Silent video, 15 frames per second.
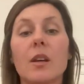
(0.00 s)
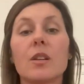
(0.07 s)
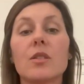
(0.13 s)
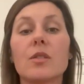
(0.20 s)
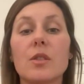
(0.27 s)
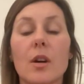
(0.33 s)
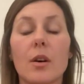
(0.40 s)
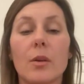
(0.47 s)

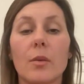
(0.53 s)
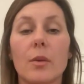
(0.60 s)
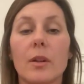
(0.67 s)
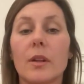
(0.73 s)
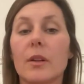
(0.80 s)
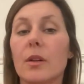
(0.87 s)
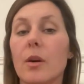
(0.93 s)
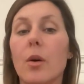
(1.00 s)
So
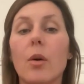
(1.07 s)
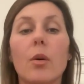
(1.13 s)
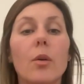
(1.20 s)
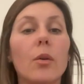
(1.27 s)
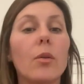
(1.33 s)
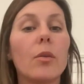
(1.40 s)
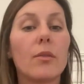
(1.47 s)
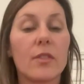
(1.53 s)
the
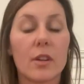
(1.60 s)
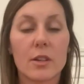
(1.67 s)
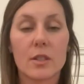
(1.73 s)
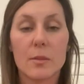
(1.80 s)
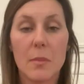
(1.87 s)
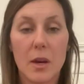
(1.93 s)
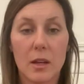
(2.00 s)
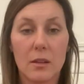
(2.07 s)
whole
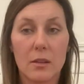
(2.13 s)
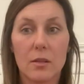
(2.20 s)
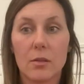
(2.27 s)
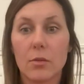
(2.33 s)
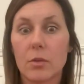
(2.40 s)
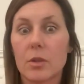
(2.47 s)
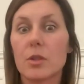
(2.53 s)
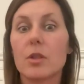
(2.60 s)
first month
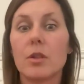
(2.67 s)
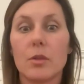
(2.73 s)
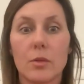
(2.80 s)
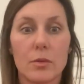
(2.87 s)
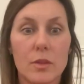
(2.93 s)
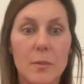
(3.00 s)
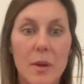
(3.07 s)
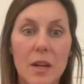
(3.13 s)
or
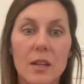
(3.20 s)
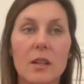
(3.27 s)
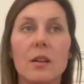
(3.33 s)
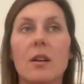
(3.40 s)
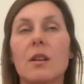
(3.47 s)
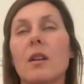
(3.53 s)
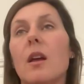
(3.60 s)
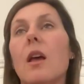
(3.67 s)
two, depending
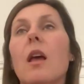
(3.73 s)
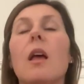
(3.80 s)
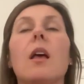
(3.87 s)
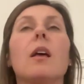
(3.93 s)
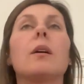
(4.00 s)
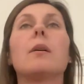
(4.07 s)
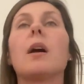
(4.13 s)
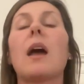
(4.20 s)
on
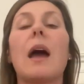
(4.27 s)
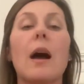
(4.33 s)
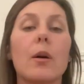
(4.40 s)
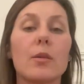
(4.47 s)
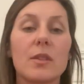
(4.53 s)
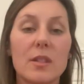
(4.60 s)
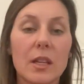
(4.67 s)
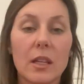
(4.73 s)

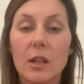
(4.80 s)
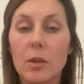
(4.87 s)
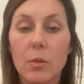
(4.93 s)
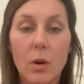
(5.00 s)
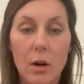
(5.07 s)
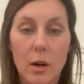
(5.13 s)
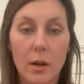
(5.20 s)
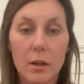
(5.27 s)
how sick you
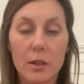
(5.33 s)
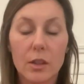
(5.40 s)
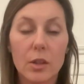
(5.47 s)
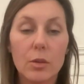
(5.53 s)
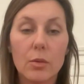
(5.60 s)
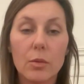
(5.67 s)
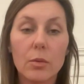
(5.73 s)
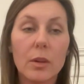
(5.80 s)
are,
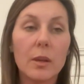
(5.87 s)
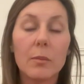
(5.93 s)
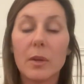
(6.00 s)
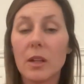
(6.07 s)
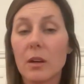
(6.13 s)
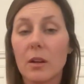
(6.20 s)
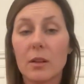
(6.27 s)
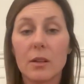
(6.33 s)
you can
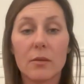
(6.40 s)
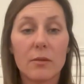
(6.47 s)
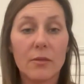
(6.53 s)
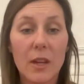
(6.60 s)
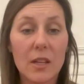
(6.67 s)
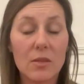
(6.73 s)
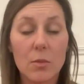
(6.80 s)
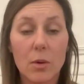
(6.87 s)
be on
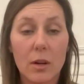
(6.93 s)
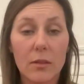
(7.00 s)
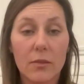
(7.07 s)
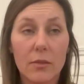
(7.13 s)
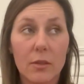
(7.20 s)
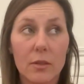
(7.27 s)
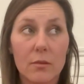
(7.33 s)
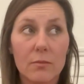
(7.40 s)
phase 1
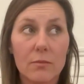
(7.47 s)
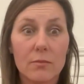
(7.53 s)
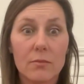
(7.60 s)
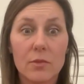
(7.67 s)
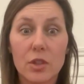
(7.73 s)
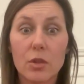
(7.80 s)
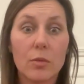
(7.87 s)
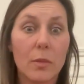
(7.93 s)
for
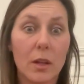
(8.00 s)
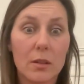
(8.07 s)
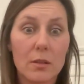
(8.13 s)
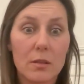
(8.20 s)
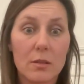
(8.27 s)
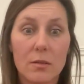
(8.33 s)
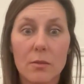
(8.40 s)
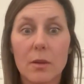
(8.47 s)
2
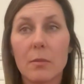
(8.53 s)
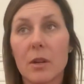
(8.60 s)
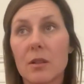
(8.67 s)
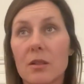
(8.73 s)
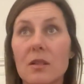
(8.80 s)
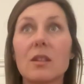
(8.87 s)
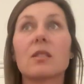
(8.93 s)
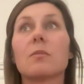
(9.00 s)
months, 3
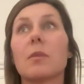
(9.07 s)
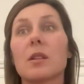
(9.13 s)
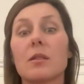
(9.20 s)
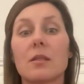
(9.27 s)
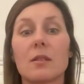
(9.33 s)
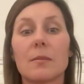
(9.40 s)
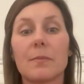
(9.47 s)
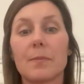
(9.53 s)
months, 6
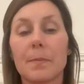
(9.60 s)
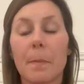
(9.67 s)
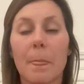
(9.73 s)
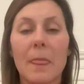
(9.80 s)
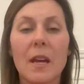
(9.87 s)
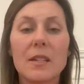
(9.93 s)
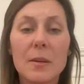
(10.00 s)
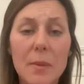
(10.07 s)
months,
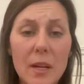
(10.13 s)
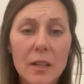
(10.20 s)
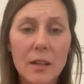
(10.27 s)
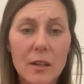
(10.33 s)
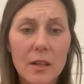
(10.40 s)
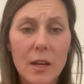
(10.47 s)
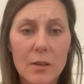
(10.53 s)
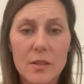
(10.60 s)
depending
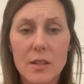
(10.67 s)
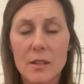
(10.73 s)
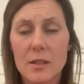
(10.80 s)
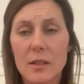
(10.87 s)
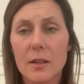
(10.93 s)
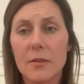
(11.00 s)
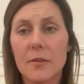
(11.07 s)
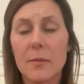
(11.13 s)
on how
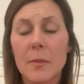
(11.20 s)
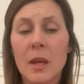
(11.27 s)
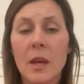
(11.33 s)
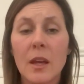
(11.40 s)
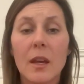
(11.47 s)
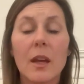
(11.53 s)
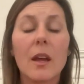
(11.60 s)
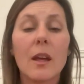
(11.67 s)
sensitive.
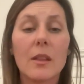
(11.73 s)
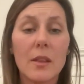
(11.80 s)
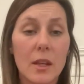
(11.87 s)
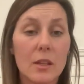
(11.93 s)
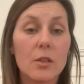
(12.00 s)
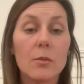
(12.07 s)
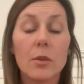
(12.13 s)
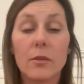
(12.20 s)
And
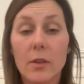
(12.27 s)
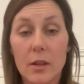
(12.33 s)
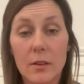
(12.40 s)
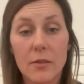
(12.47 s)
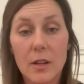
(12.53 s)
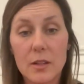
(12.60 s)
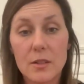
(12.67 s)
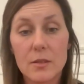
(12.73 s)
then you move on to
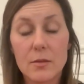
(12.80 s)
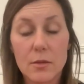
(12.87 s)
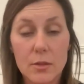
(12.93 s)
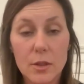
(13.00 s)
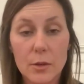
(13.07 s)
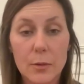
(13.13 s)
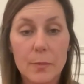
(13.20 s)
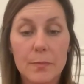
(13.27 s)
phase
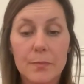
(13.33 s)
2.